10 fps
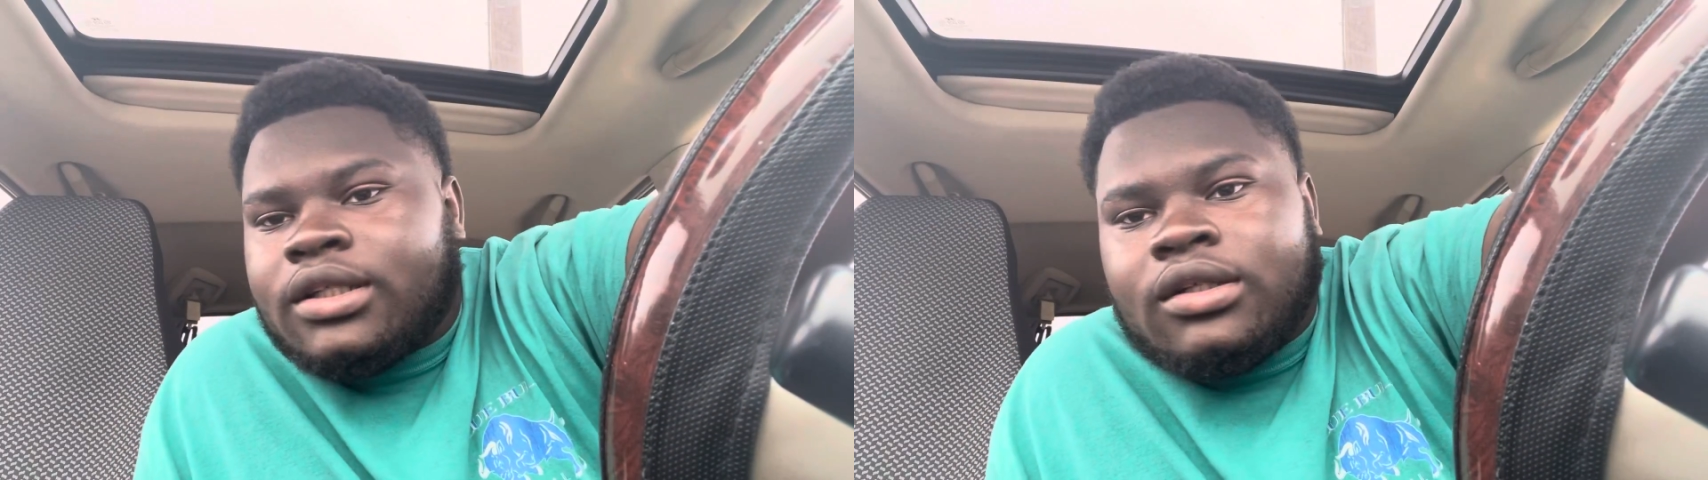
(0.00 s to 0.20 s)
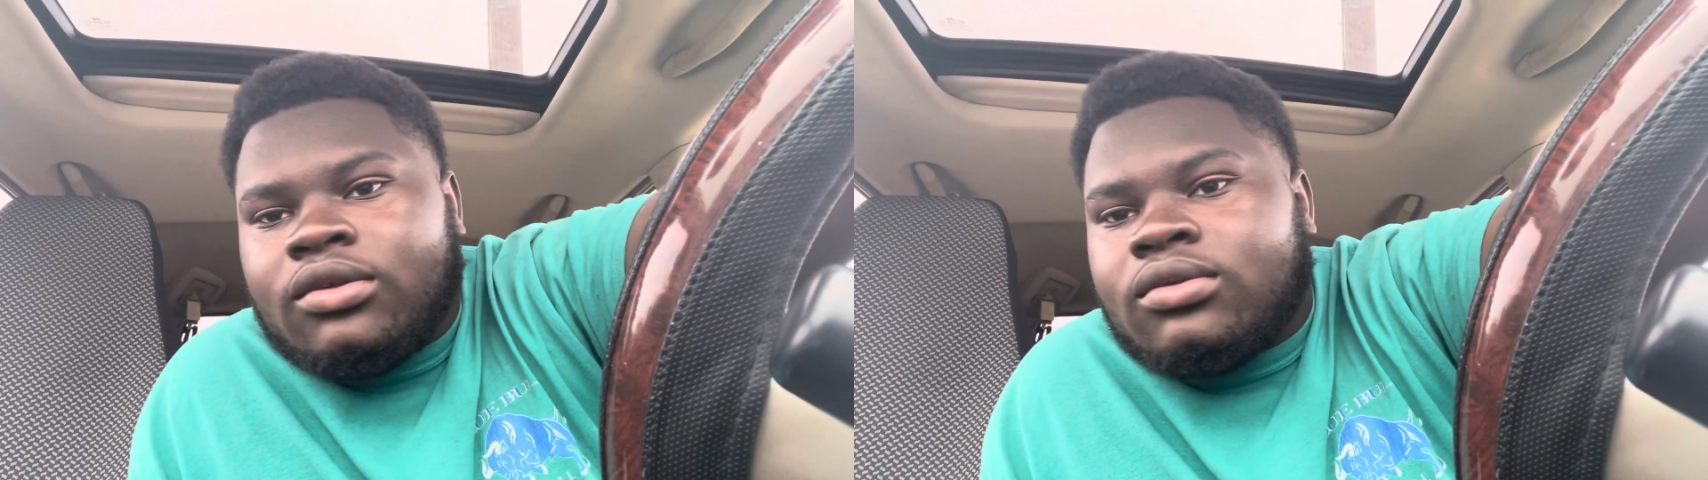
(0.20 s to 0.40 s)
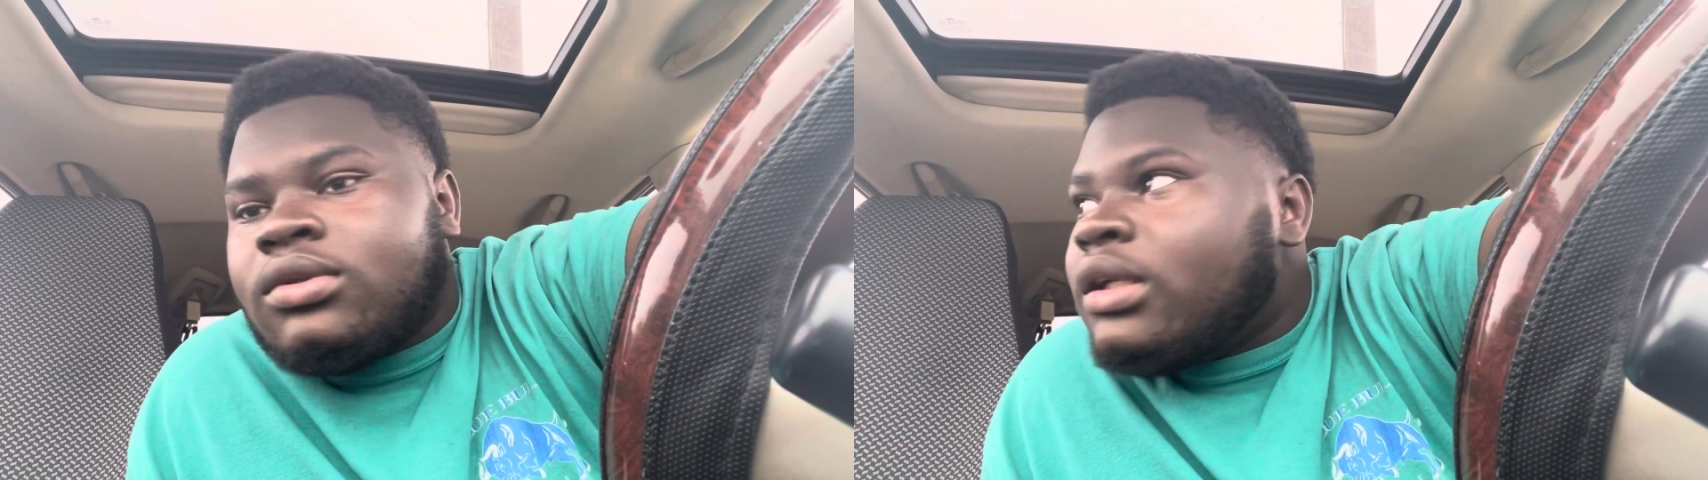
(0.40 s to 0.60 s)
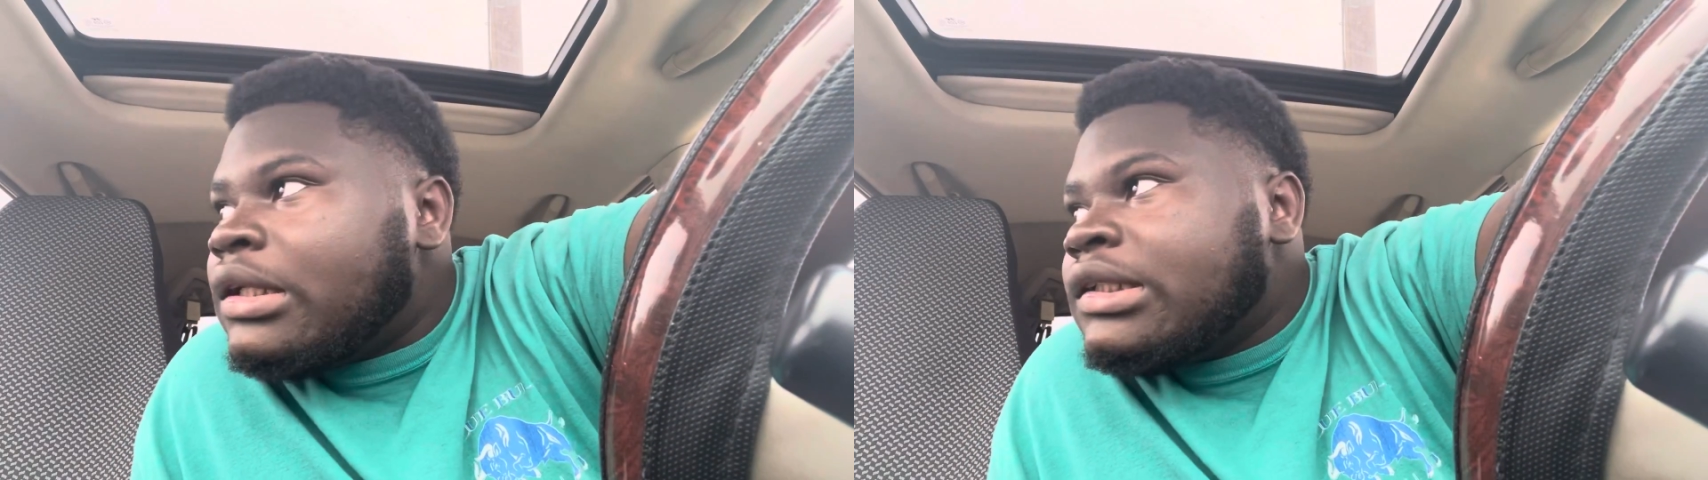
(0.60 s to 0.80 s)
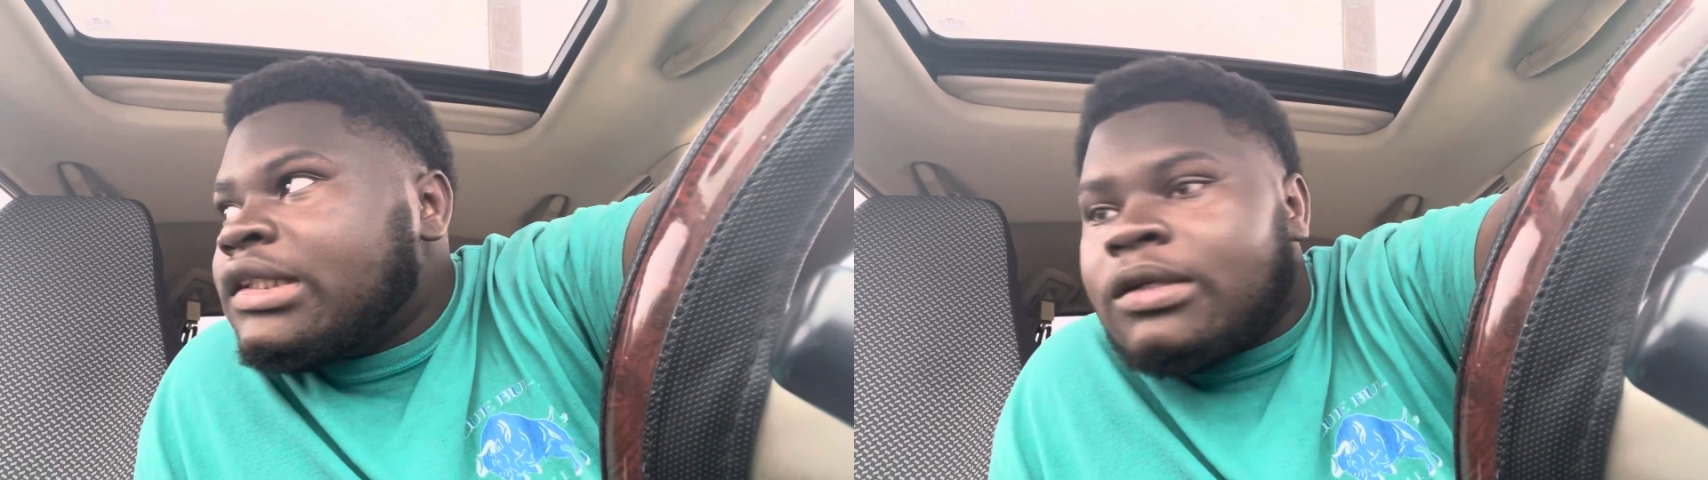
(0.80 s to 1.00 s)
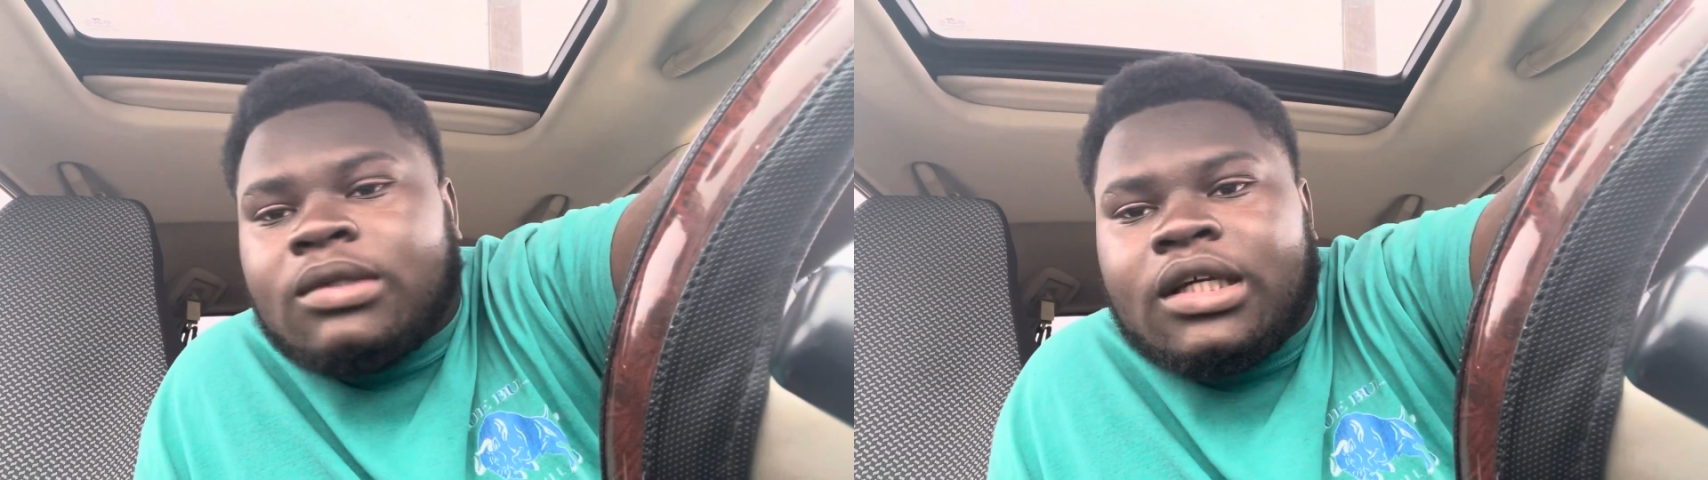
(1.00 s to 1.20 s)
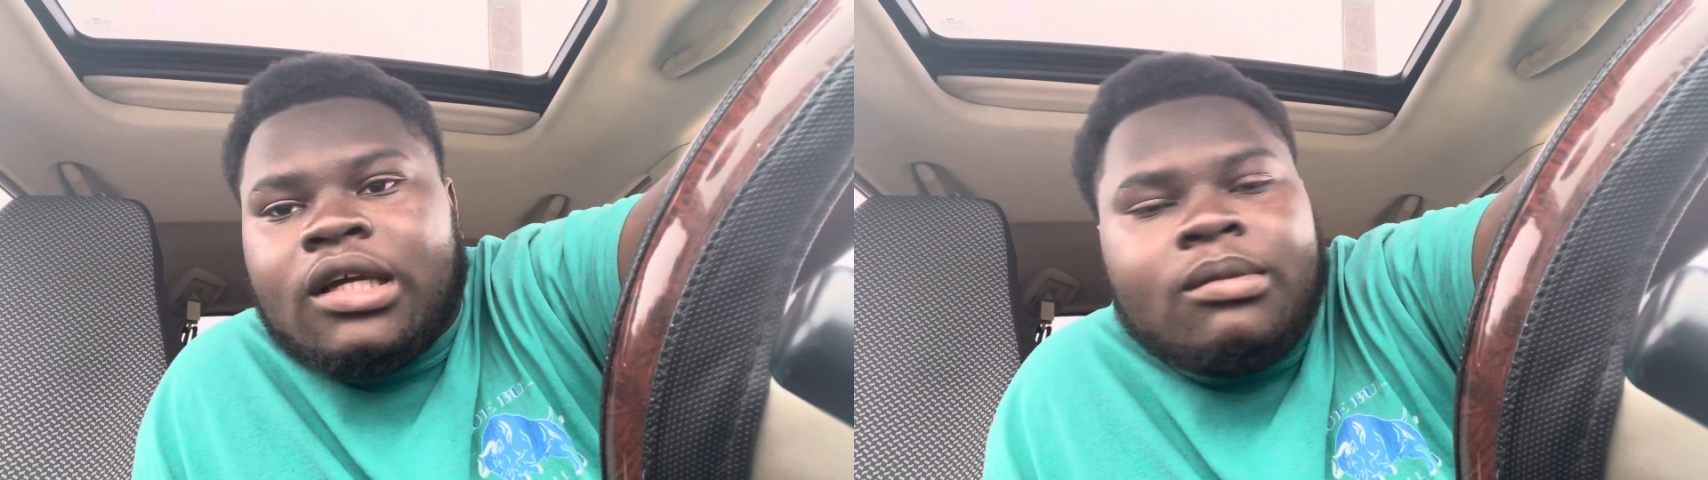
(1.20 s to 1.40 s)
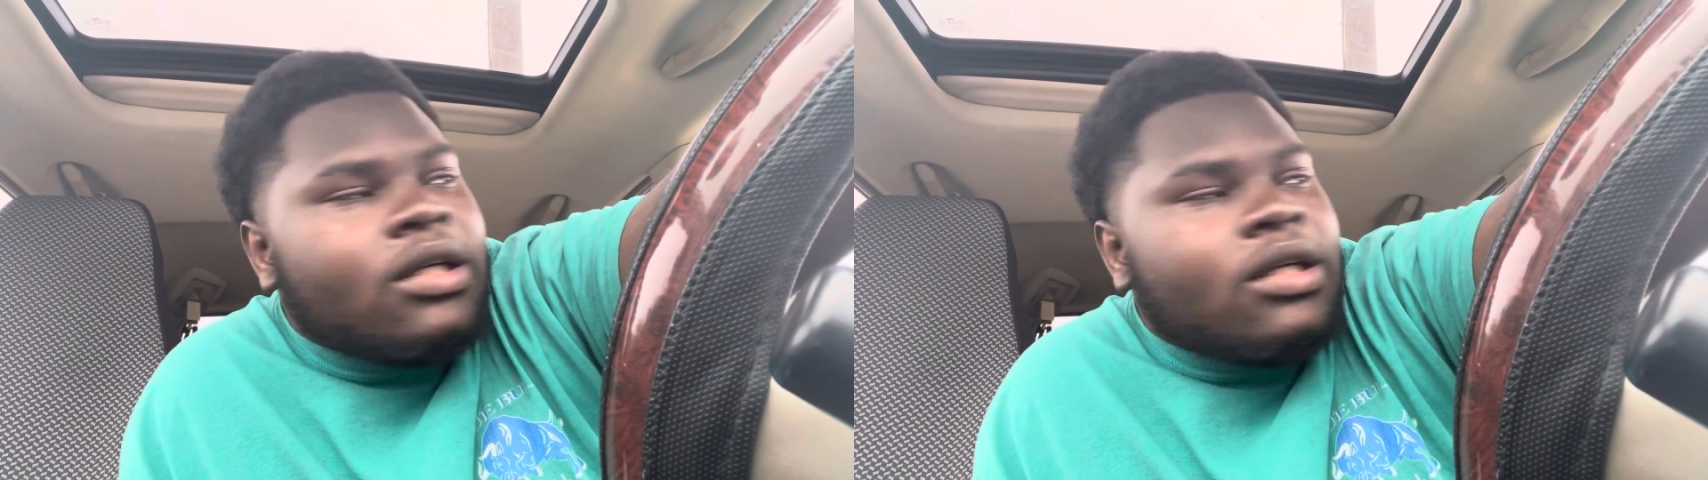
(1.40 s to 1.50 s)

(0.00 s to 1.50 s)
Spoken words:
you know, I just keep the head.